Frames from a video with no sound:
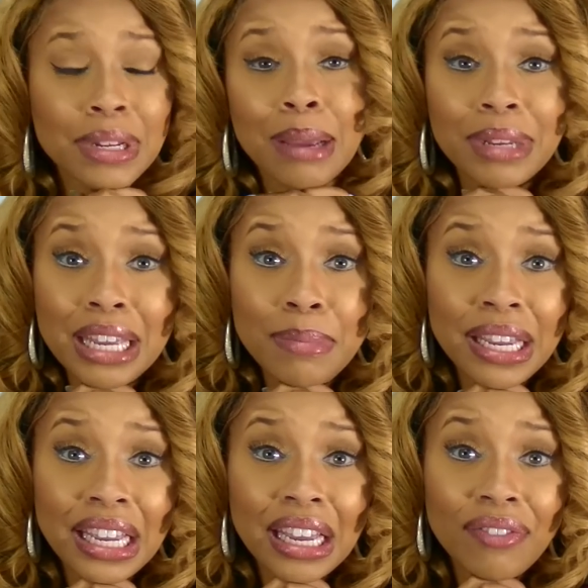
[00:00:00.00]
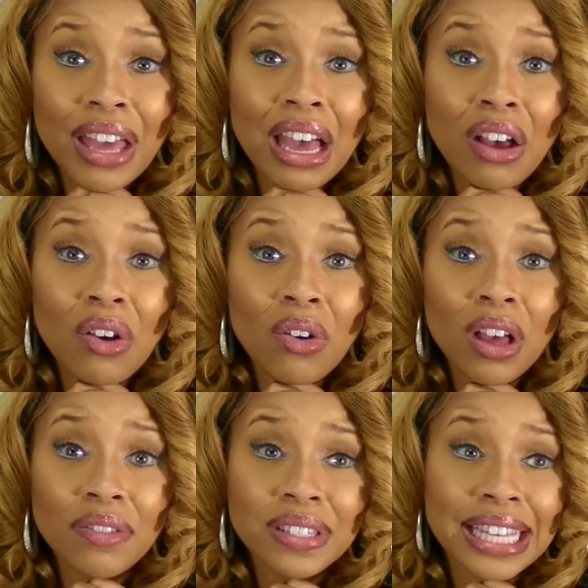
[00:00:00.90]
I'm keeping a vow
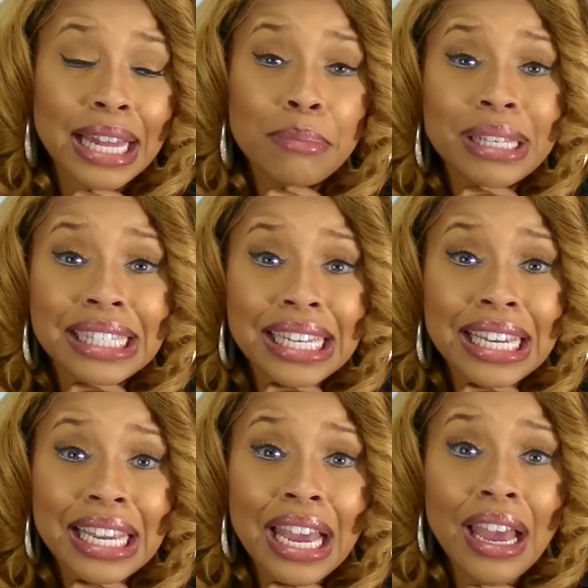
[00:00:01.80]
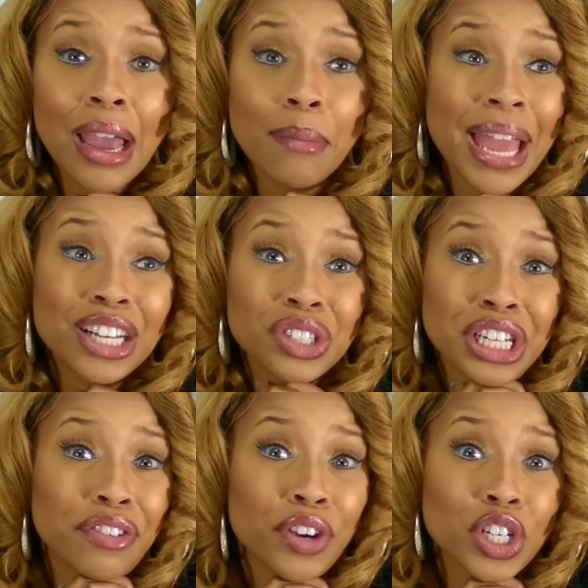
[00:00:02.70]
of celibacy. I'm
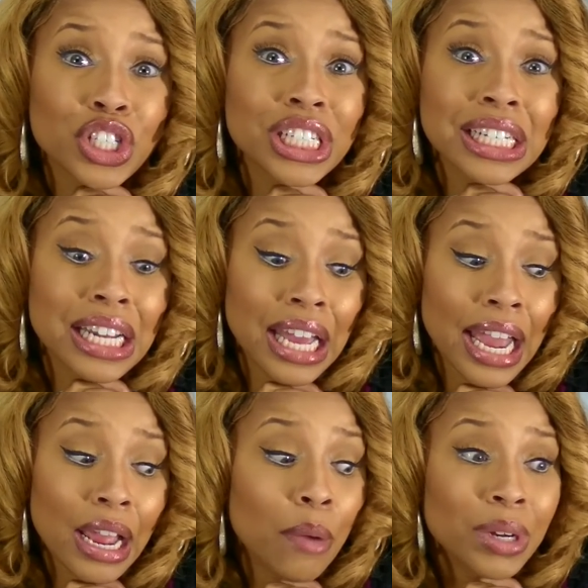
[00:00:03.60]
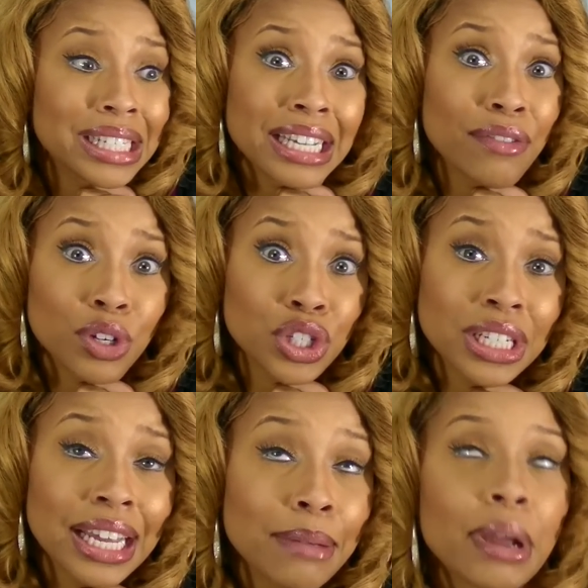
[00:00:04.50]
actually a virgin. I want to stay a virgin
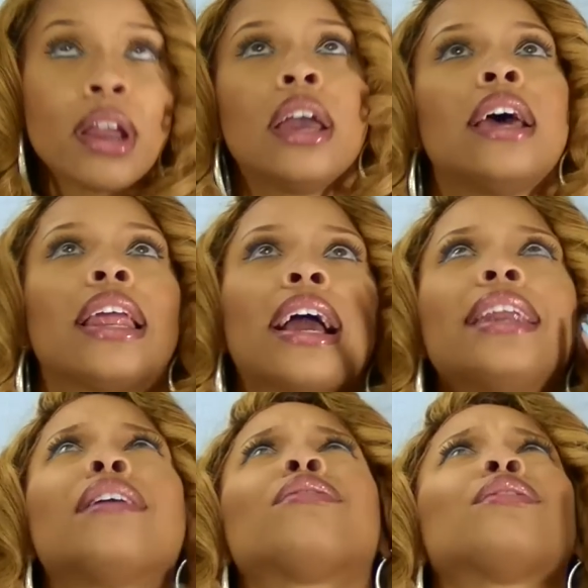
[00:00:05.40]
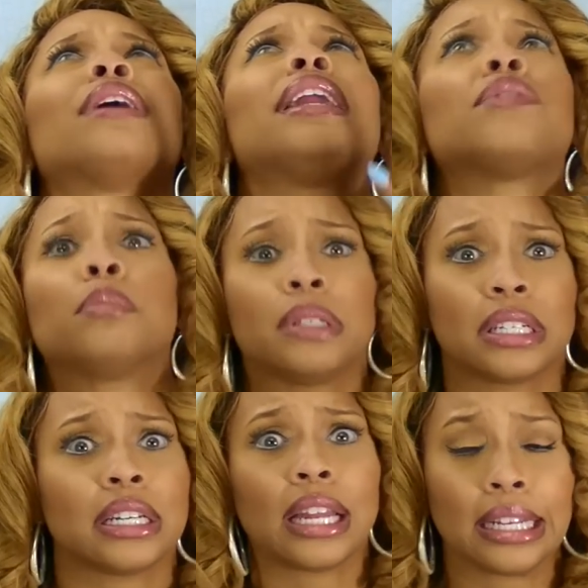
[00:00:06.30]
until I get married. Like, I never
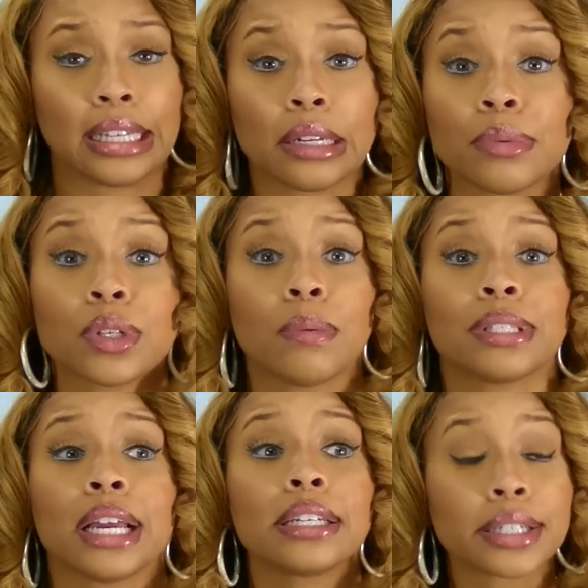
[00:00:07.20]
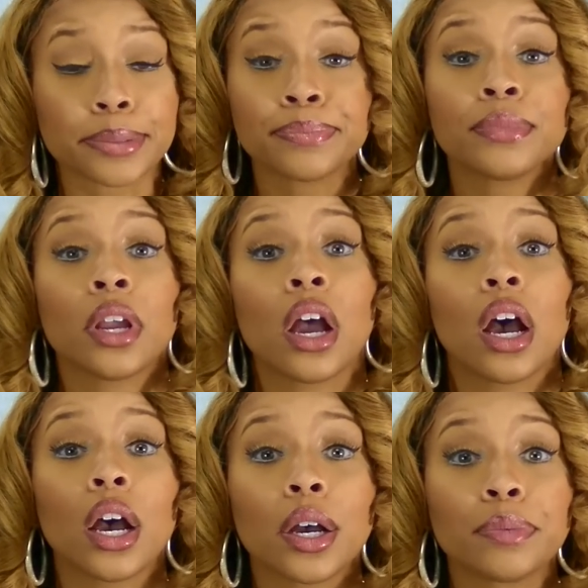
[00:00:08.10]
presented it like that. It was always like, look,
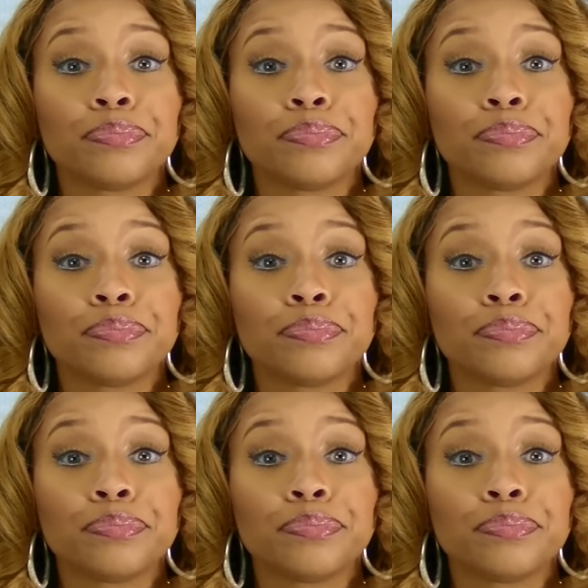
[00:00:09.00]
I